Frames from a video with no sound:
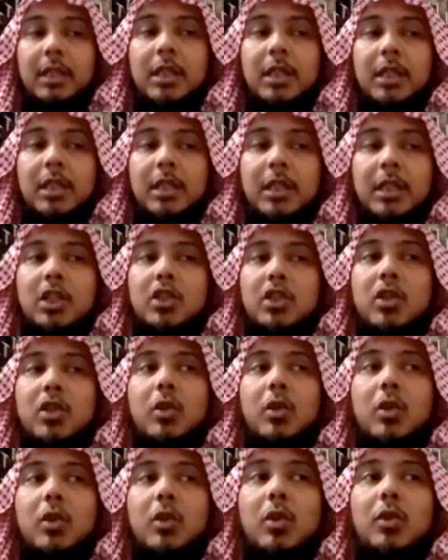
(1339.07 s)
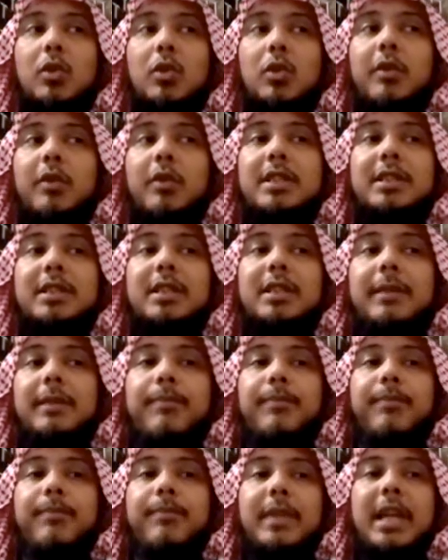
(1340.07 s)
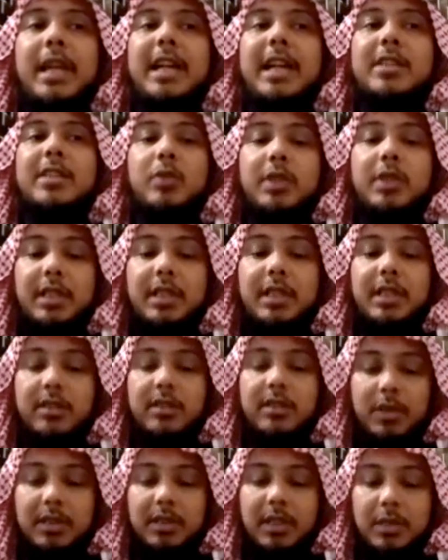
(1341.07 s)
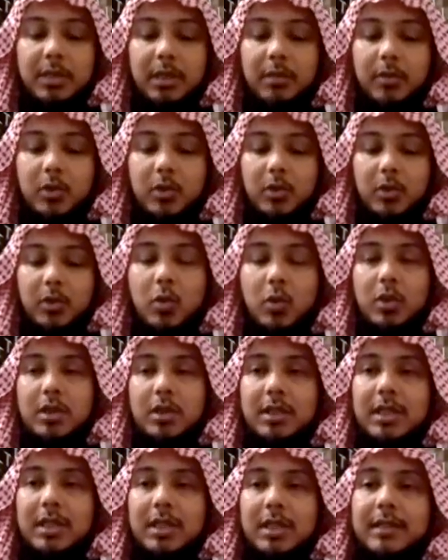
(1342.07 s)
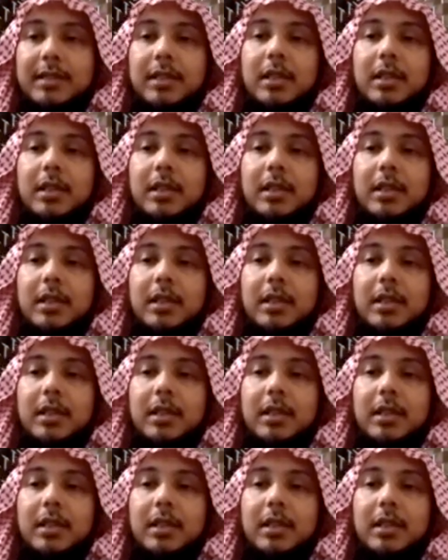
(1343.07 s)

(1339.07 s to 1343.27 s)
So firstly, as we said so many times in our talks, that